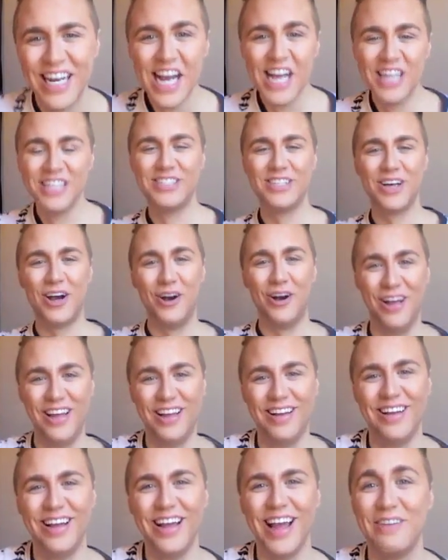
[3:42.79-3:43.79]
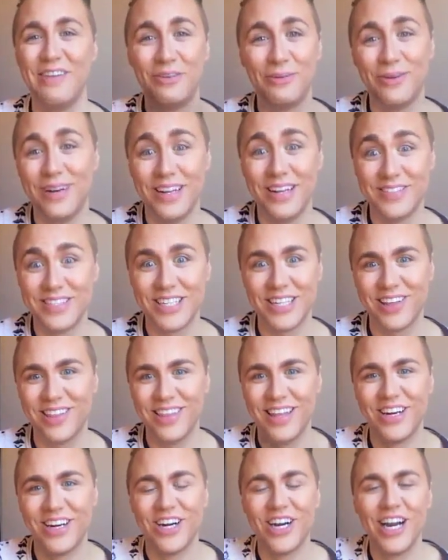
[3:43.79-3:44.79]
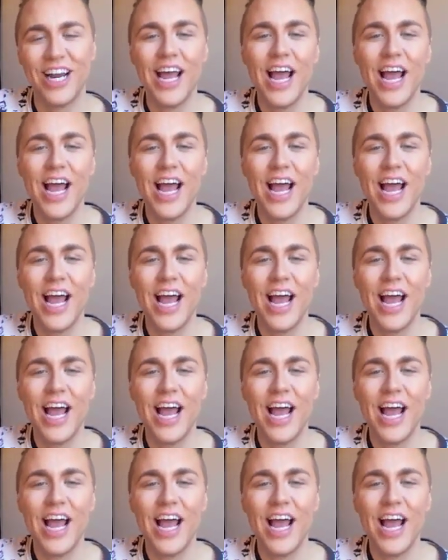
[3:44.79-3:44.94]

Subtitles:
So everyone loves to look thinner.